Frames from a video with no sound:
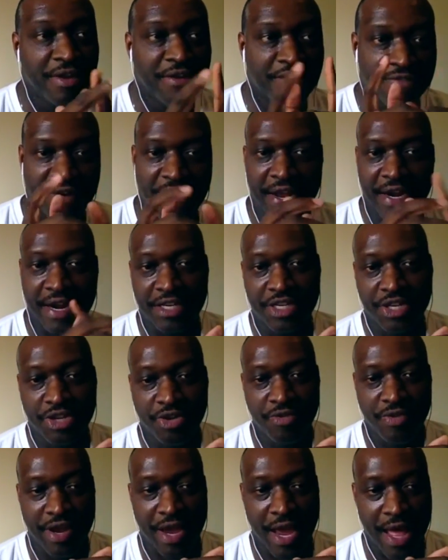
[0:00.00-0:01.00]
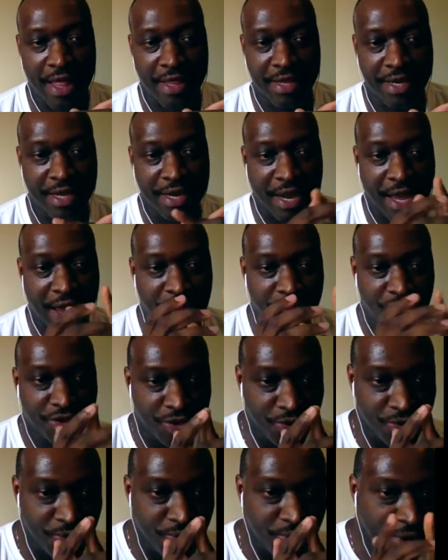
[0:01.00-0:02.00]
Find out the new reality and how
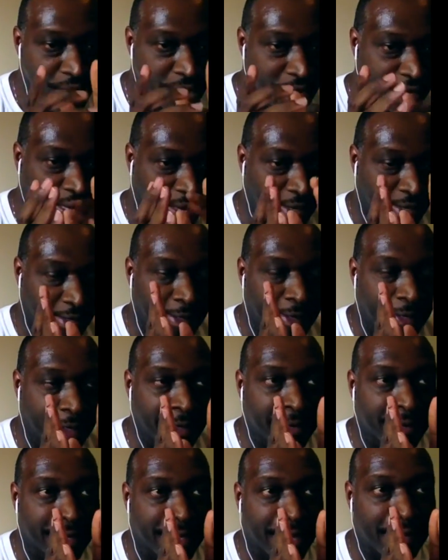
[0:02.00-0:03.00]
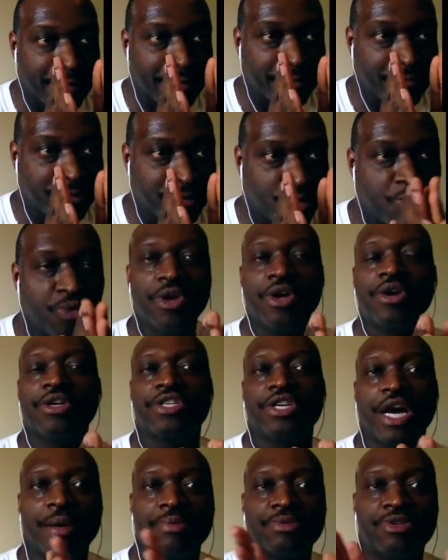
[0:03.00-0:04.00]
you can do your
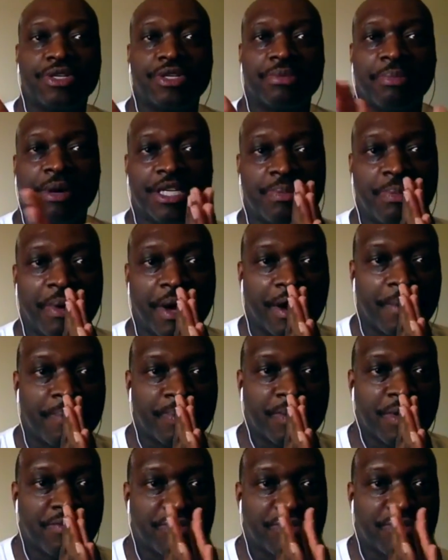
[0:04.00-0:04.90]
job search much better.